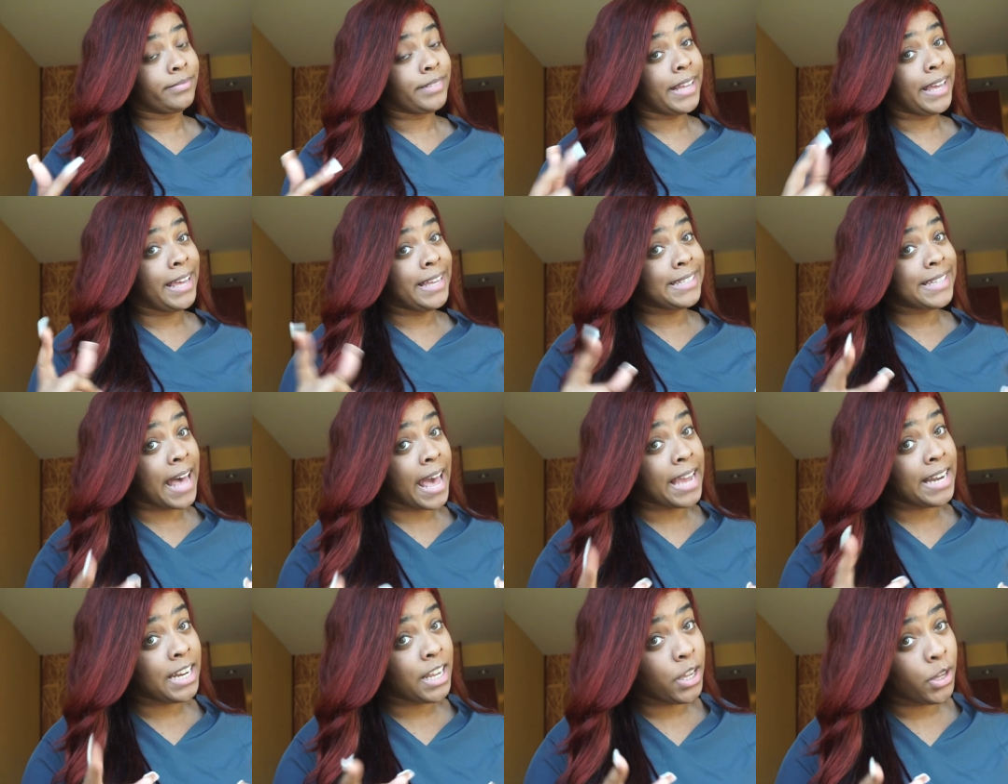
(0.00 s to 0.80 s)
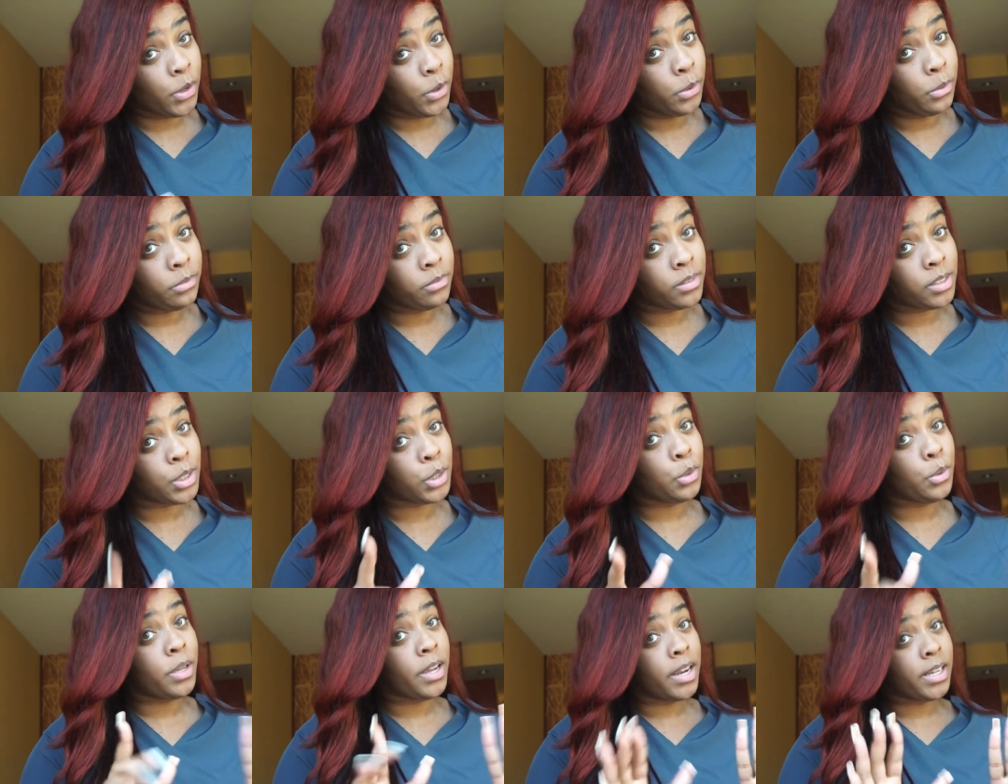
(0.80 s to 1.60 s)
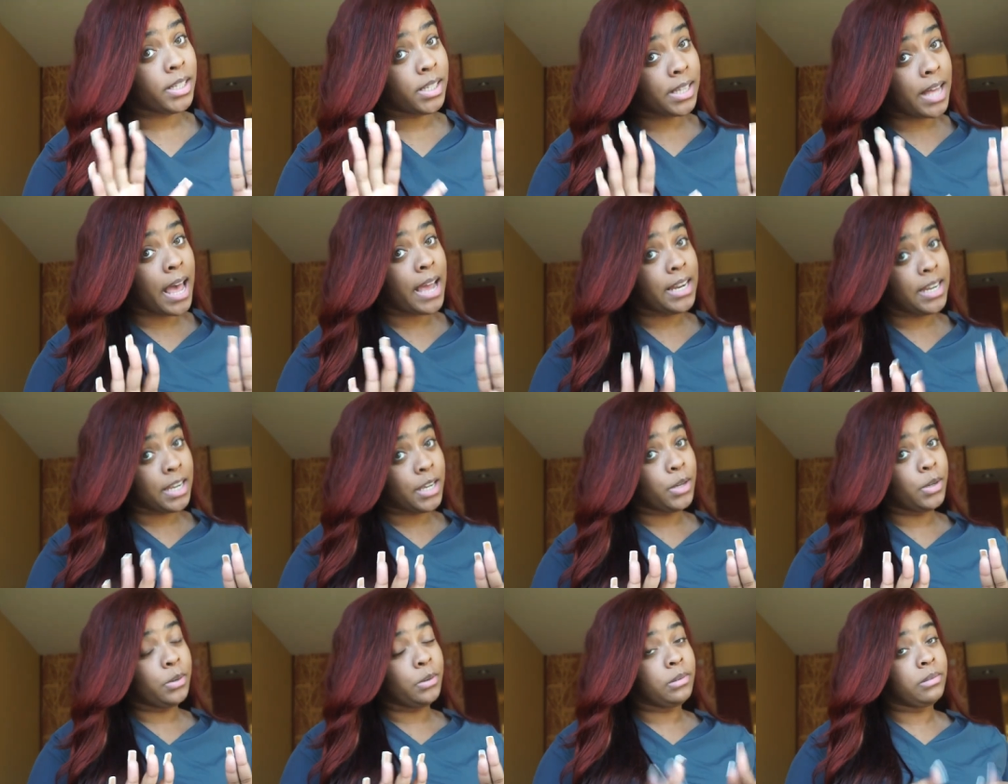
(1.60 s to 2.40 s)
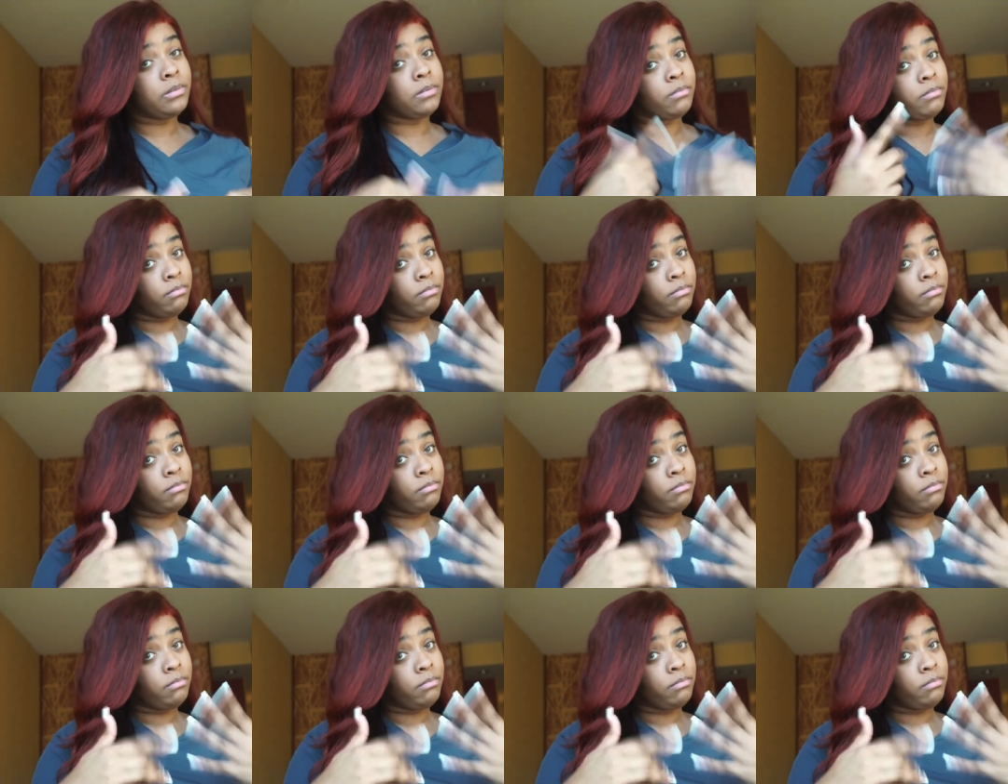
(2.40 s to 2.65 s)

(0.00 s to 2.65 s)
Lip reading: is ideal. 2 years is ideal.